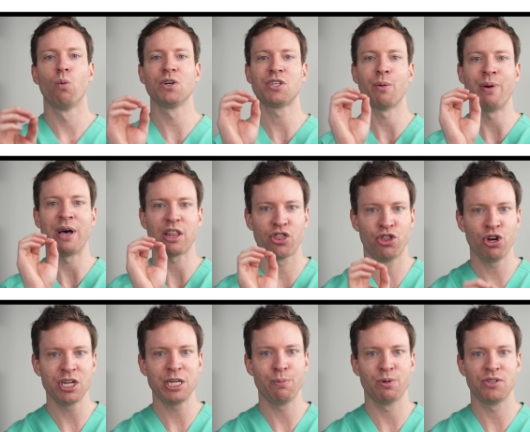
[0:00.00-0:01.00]
was about
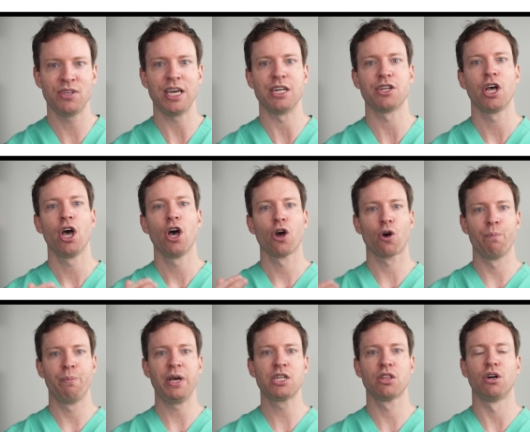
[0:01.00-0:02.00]
thirty percent
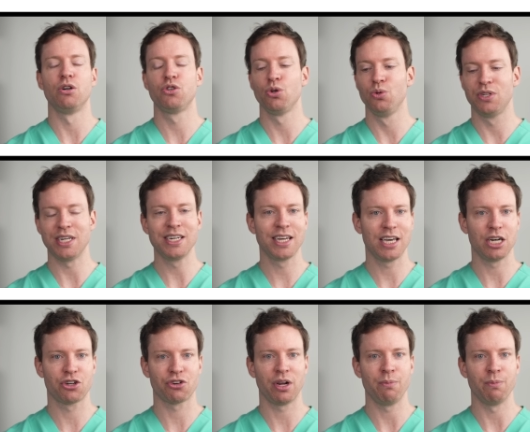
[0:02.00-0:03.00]
compared to those who didn't
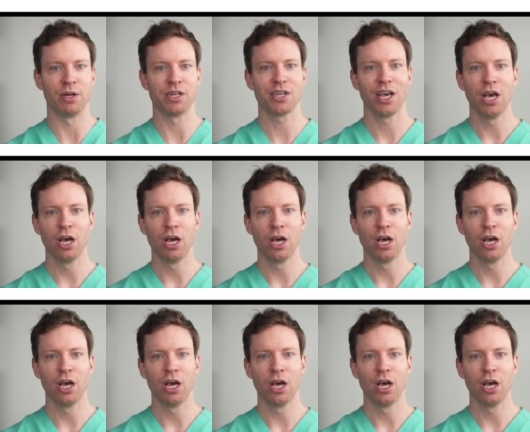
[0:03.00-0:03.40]
get treatment.